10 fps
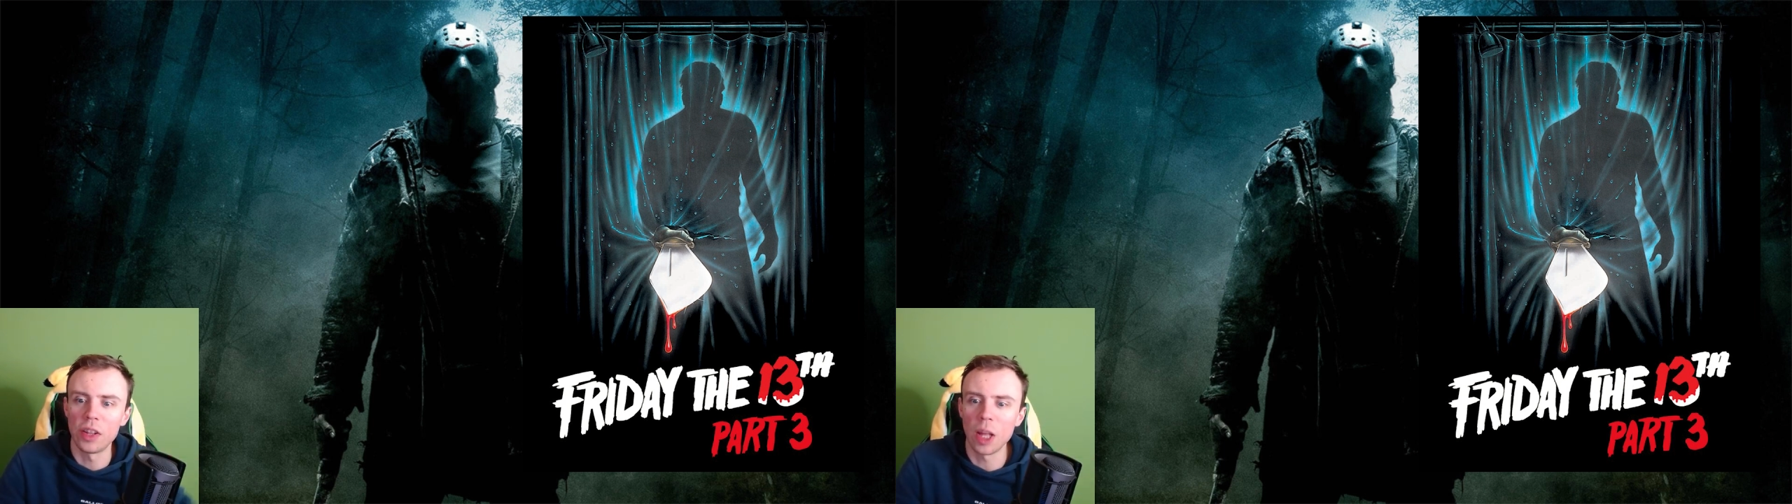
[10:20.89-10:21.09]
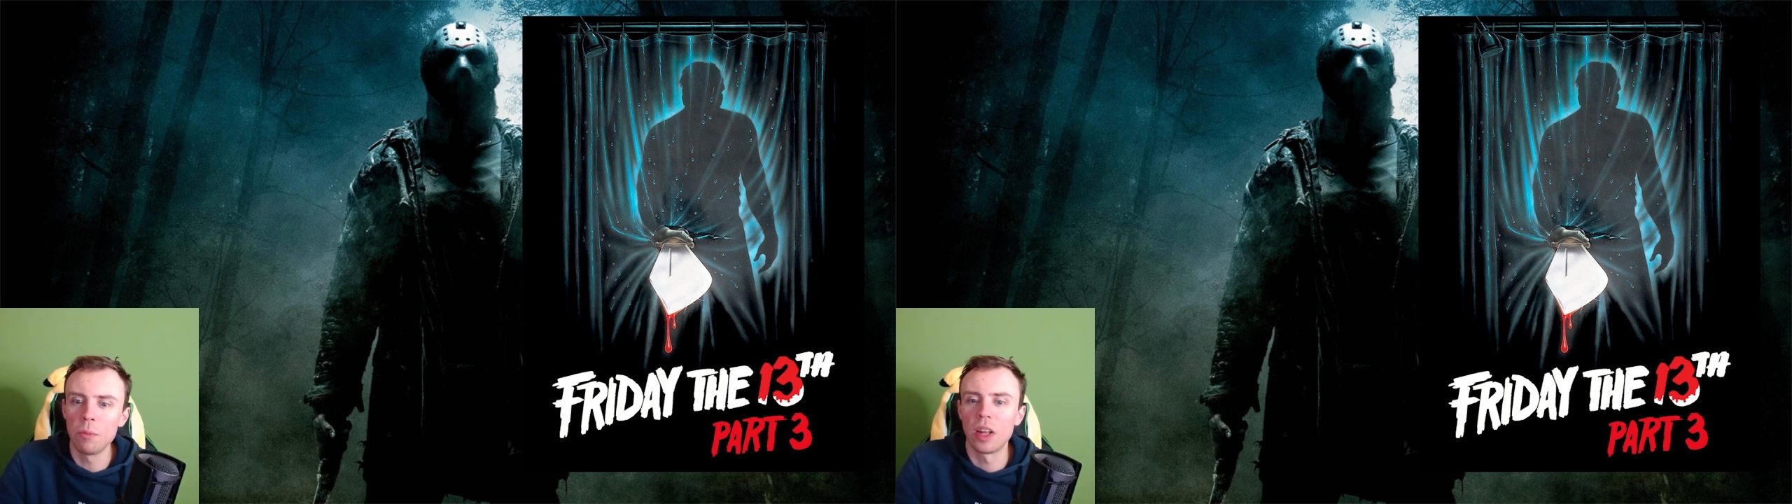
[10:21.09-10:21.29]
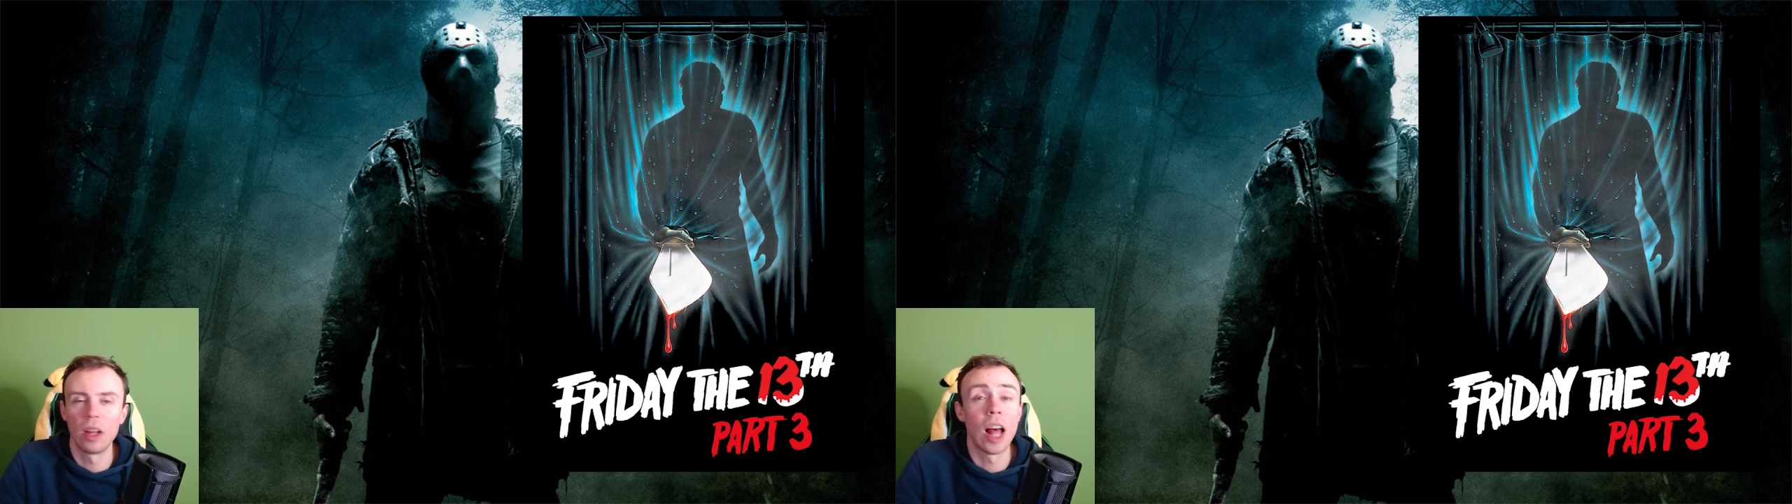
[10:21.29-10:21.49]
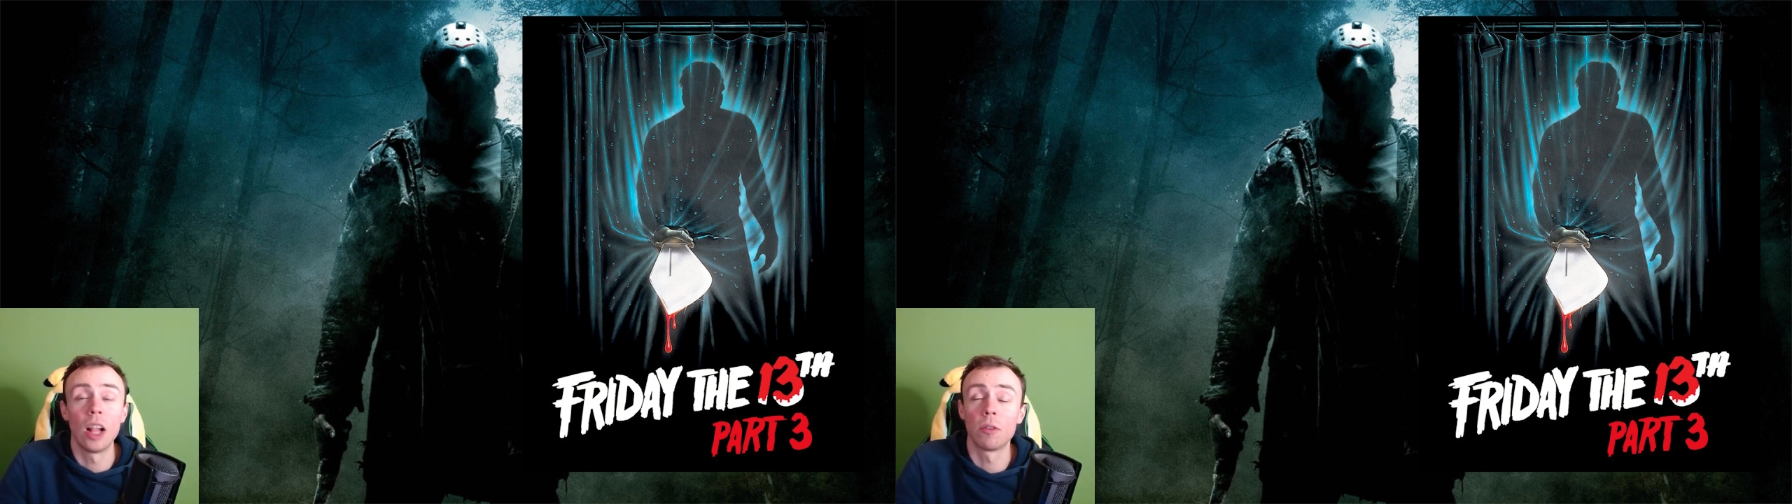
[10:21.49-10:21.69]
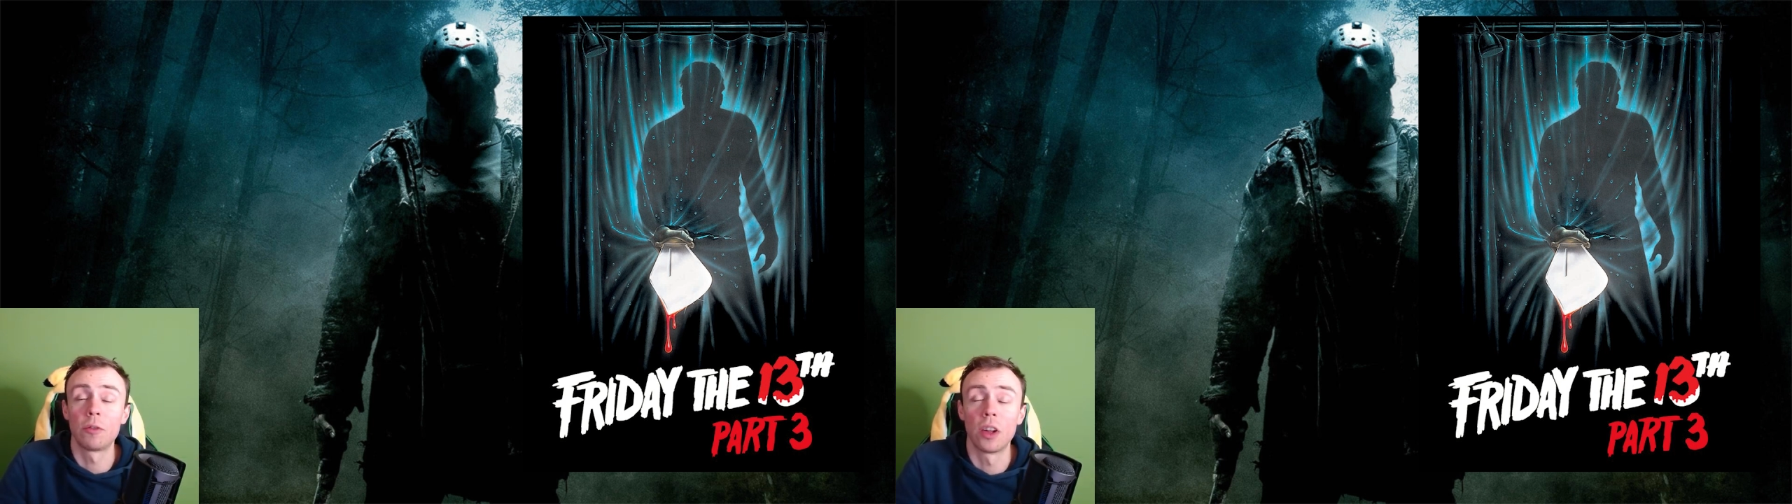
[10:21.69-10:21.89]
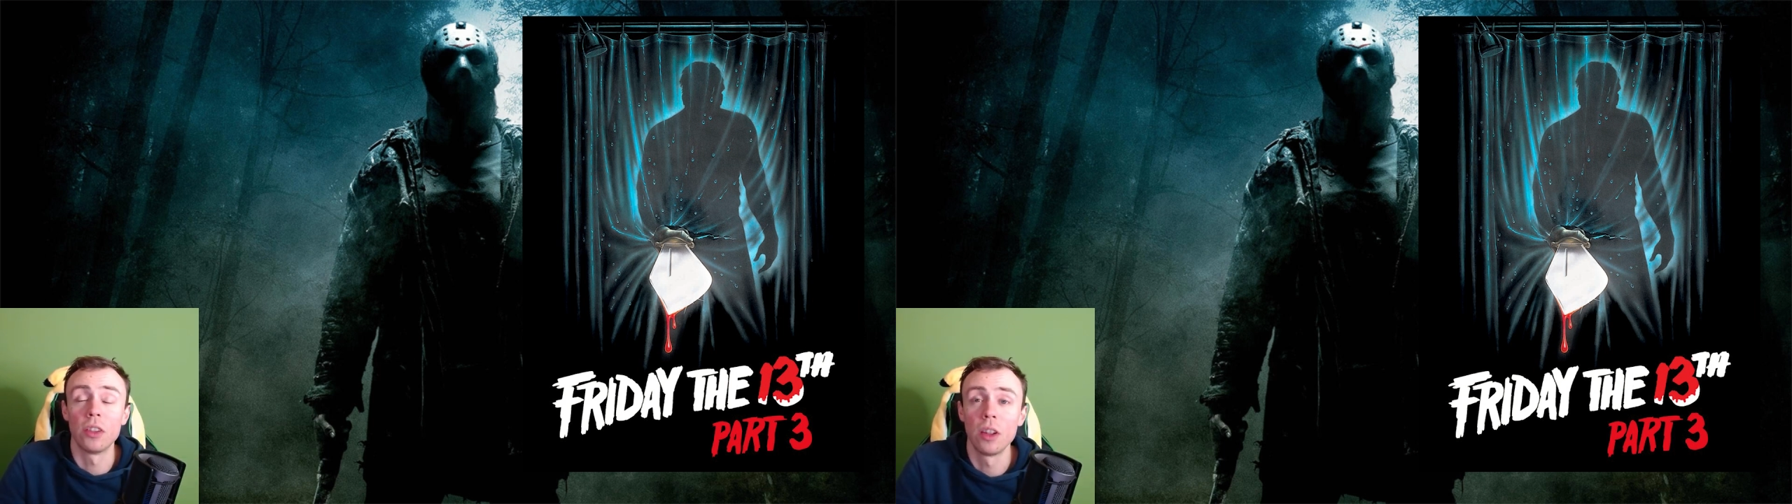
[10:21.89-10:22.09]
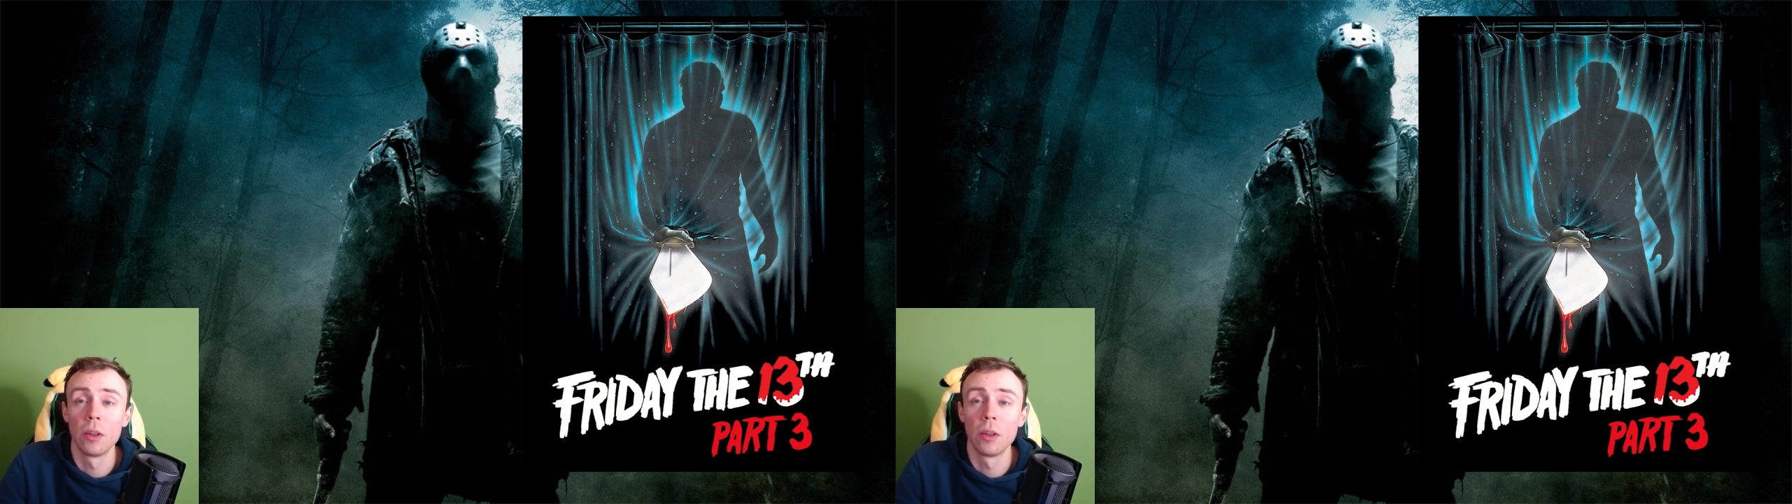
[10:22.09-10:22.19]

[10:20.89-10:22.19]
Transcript: it can be a hell of fun.